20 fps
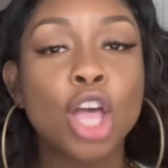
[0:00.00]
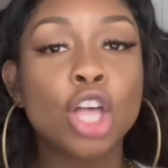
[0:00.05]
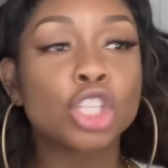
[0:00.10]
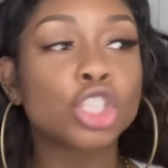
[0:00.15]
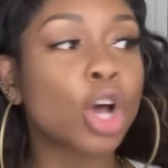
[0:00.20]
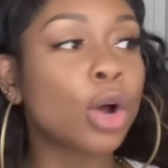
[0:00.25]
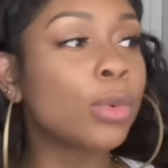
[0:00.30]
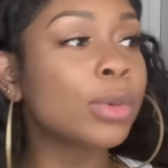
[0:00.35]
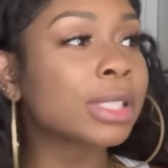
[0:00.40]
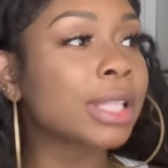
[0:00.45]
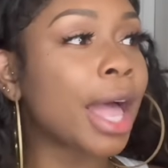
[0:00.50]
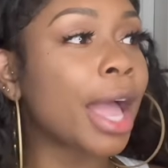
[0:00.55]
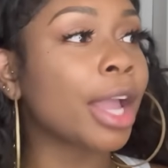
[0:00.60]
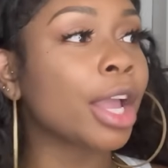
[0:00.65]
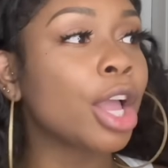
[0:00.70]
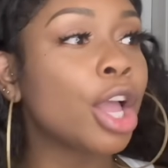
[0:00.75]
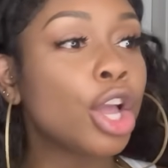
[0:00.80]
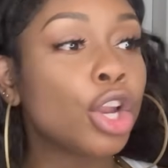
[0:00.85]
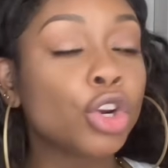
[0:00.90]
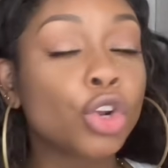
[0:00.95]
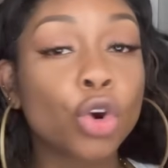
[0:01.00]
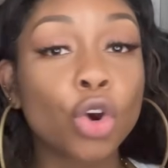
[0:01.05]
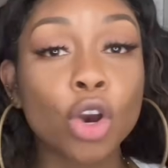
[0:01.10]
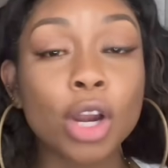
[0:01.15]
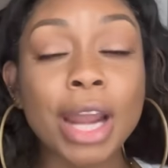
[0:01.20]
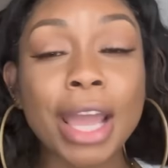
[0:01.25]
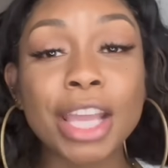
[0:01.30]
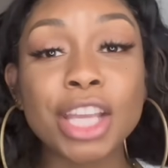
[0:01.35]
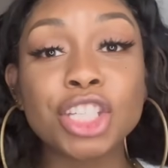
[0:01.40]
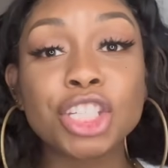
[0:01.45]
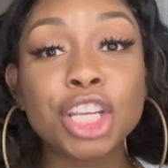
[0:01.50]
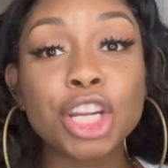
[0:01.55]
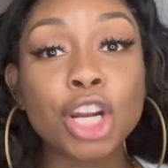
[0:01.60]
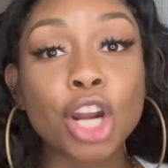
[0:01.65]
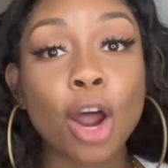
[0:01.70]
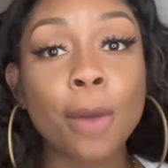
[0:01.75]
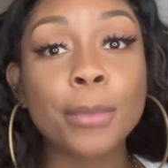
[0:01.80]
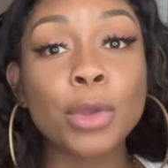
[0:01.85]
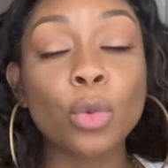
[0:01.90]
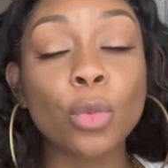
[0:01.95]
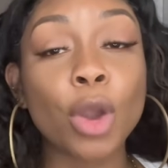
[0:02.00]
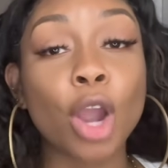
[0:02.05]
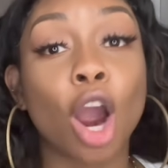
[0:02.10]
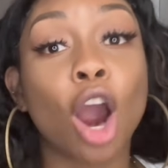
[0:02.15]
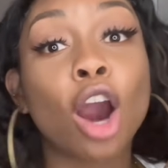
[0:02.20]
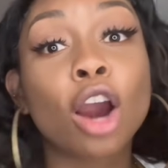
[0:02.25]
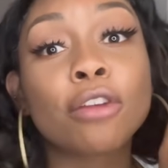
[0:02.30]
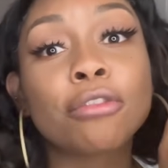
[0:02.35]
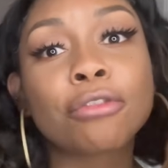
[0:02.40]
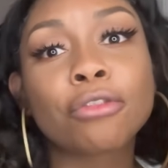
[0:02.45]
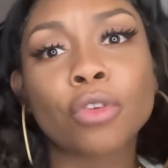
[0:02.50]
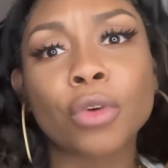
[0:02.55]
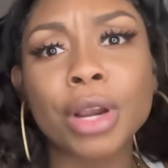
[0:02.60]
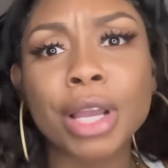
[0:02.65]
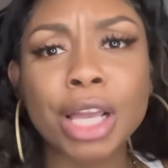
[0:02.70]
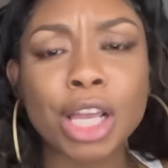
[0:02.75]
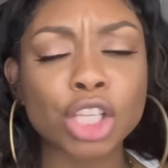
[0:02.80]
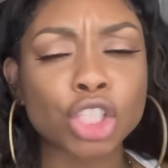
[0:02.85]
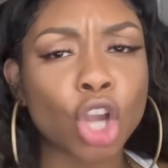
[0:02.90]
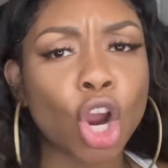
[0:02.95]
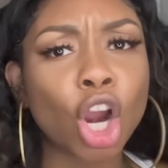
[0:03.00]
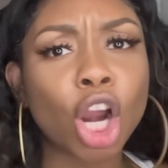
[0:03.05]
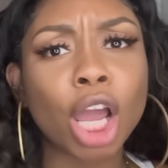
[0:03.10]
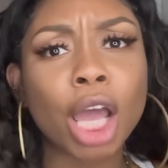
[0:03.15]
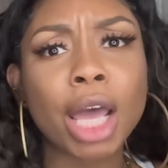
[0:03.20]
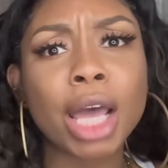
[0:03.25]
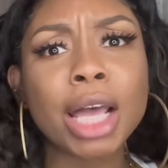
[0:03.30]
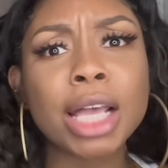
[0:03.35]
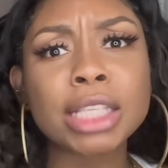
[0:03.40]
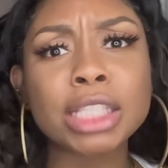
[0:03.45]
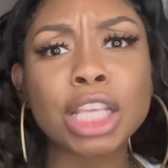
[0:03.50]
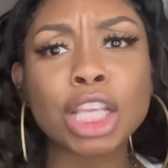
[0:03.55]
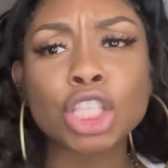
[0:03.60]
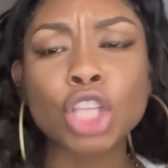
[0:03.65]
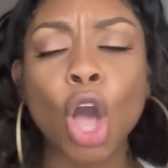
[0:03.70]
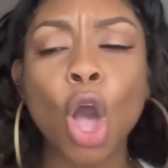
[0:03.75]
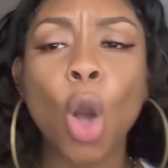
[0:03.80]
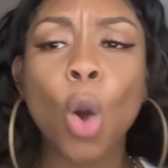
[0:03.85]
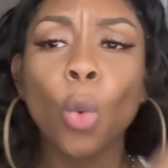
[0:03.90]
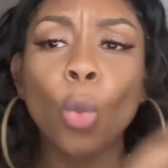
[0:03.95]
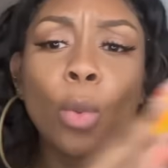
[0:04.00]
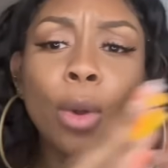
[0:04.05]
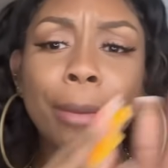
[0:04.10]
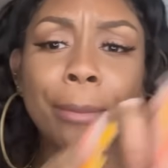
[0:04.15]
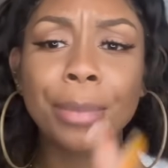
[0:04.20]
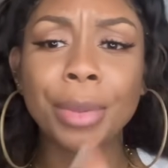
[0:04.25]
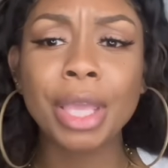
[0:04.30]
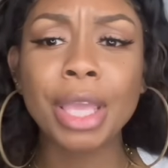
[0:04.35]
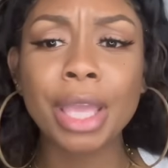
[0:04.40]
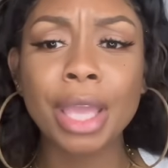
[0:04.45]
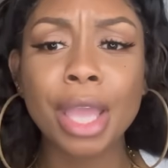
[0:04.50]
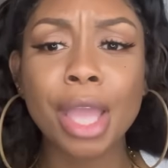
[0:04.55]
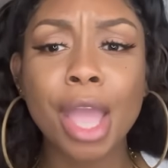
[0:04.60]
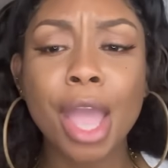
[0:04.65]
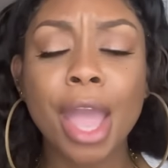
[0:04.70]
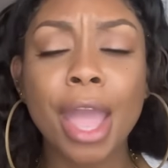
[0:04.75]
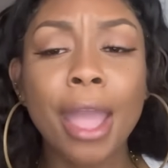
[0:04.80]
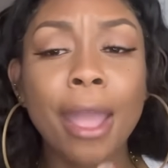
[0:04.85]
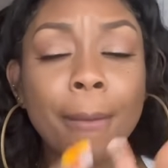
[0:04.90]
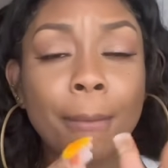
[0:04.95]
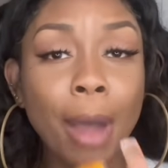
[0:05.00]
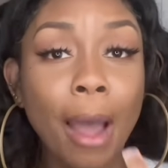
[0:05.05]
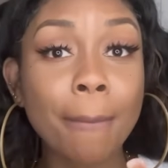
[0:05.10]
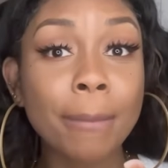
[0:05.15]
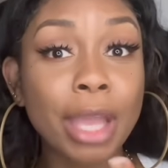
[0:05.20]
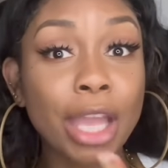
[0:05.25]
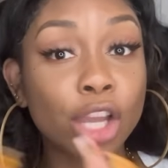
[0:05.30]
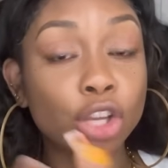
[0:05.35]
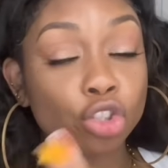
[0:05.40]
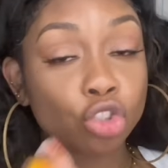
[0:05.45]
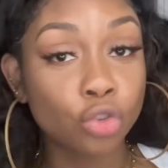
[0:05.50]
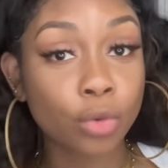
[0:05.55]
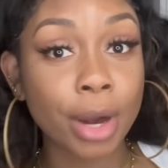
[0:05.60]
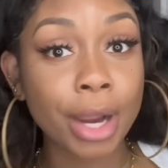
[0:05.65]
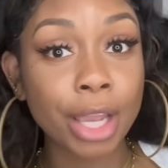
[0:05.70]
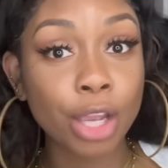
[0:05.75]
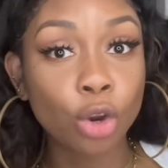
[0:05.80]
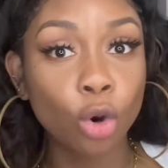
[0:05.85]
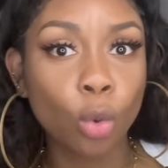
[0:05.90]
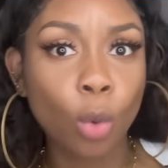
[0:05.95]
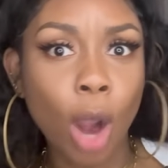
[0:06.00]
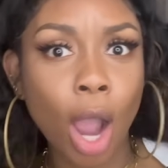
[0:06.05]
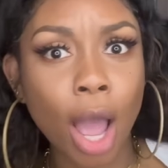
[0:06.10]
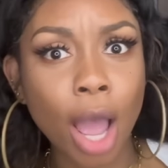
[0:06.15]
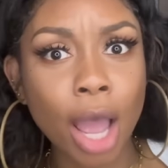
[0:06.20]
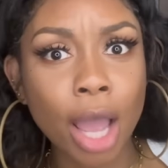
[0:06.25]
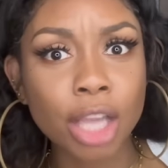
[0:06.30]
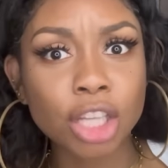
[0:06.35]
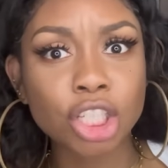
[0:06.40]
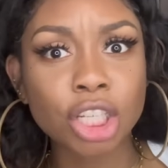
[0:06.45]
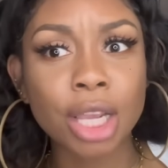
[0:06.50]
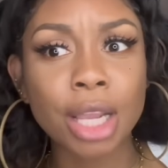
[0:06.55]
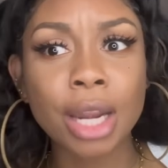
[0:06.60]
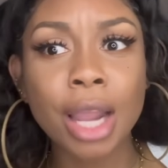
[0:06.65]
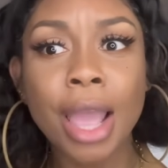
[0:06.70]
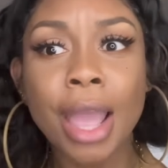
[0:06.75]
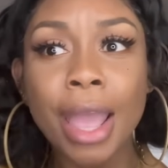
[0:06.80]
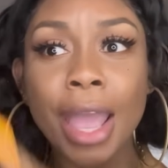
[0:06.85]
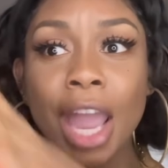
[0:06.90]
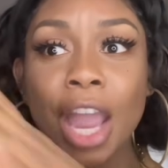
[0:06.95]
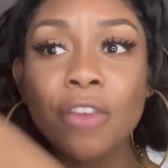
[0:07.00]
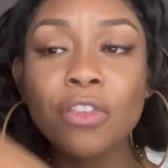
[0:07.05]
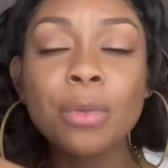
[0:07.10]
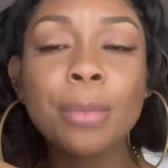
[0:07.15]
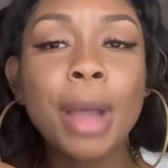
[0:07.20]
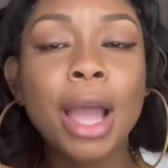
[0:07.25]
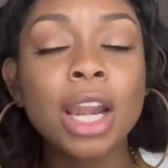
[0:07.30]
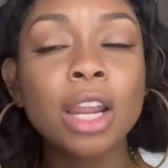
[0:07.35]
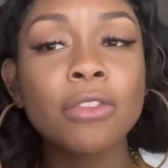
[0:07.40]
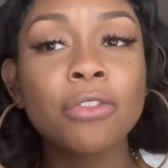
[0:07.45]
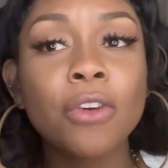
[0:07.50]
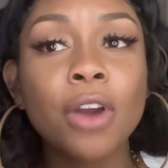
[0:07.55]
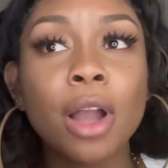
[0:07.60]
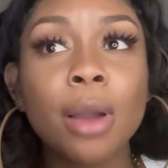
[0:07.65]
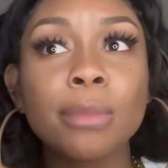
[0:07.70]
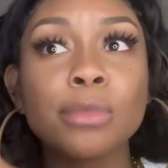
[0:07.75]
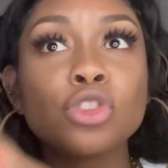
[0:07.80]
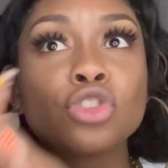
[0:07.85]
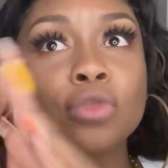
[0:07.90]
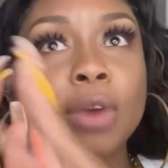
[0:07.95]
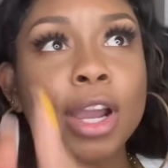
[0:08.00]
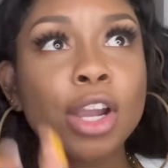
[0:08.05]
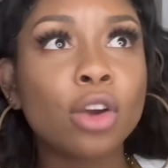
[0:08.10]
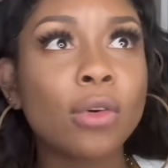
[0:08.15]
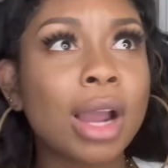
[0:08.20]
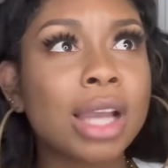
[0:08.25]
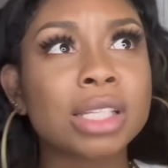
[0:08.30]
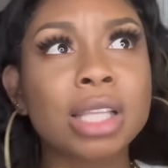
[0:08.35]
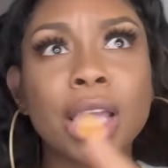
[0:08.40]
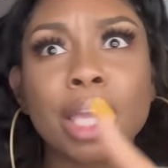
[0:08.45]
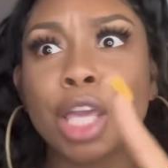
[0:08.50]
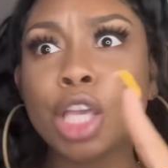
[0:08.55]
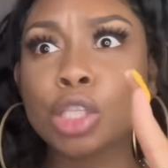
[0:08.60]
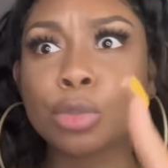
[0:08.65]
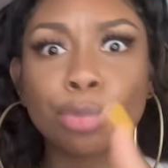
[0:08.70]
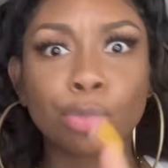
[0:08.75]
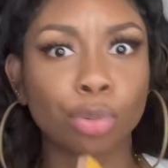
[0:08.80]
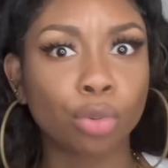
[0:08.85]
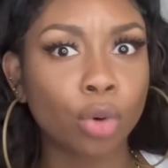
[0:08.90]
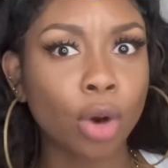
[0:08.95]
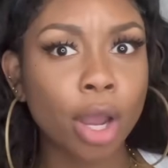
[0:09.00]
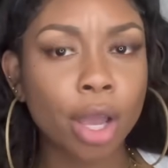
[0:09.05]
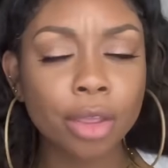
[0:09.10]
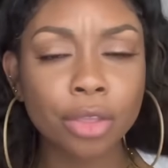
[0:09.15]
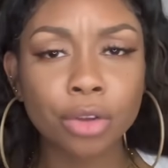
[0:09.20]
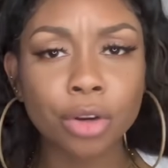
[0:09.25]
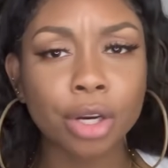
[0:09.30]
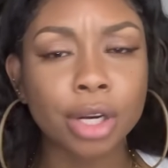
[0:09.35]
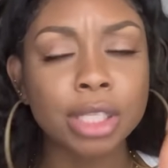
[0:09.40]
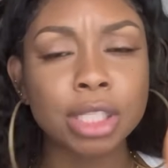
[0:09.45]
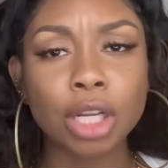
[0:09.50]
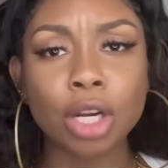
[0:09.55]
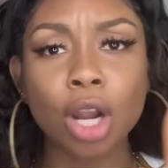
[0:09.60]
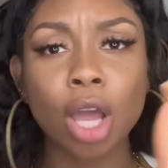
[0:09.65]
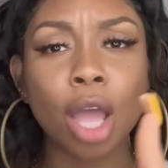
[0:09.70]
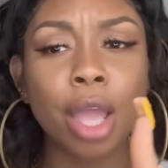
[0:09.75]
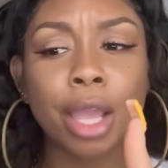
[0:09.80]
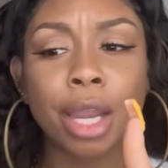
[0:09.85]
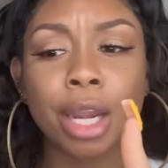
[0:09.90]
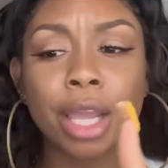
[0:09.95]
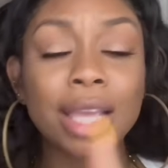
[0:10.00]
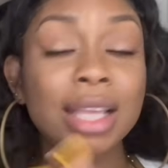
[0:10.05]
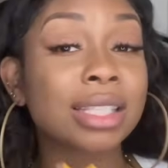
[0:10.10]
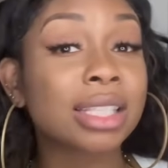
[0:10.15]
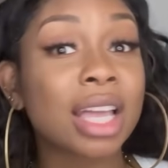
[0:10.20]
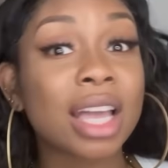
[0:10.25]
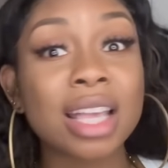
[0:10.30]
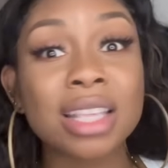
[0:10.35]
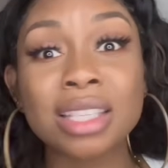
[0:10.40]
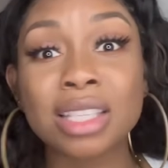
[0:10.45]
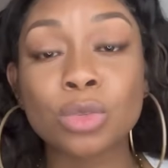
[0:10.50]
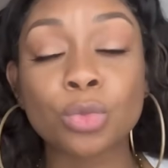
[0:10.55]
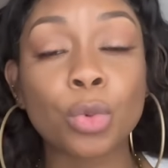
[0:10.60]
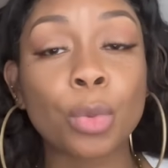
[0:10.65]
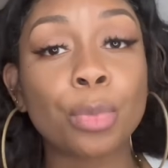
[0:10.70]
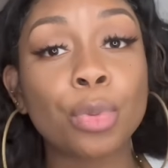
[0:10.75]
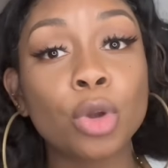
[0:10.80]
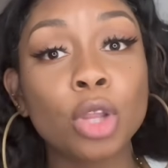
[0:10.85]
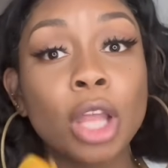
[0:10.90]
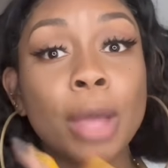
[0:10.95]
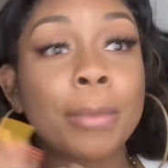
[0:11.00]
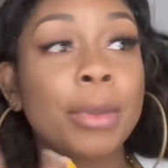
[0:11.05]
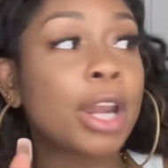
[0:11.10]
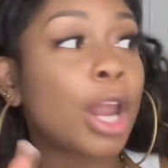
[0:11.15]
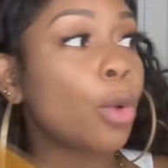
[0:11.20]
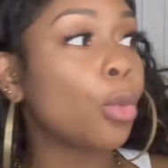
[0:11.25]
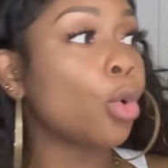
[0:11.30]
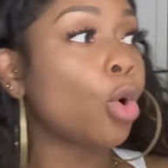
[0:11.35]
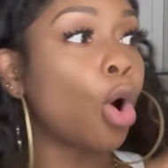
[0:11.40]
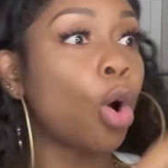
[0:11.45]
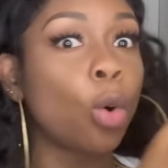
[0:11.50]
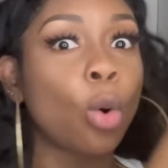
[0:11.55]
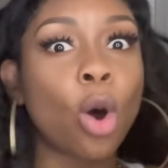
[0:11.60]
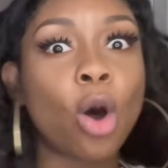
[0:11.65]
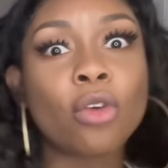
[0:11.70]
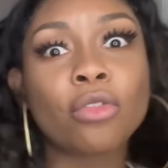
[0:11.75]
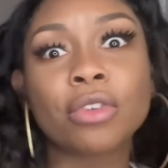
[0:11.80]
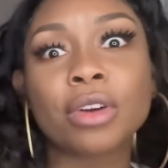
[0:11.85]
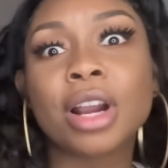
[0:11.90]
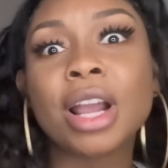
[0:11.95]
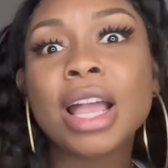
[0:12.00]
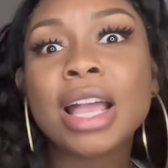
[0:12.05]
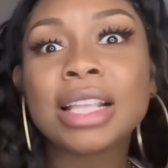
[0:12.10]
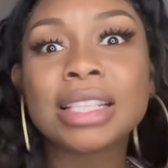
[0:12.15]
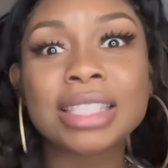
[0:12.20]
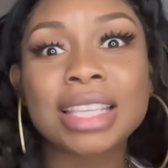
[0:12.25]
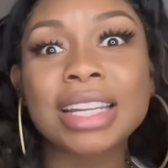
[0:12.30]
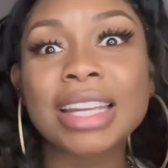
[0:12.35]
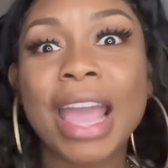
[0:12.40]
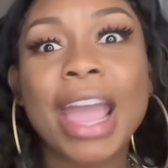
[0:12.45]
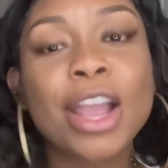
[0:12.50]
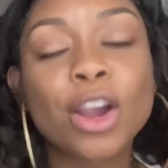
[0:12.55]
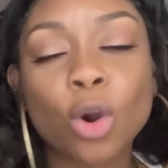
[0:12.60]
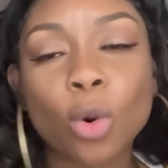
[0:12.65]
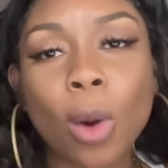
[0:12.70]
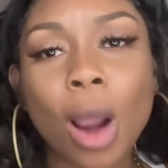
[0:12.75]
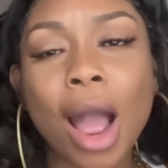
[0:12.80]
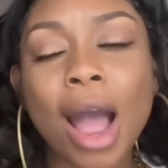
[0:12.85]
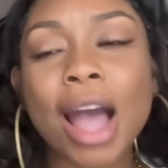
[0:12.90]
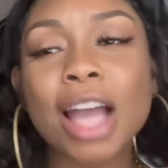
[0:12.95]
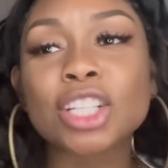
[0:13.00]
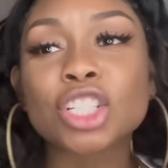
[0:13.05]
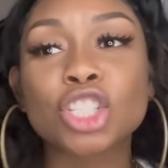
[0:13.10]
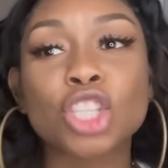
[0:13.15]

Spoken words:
So it was like the girl that he cheated on me with, her friends, her cousins would be in my man Dre garage, and everybody from Dre garage, like his brothers and his cousins would pull up and they would go over to their garage.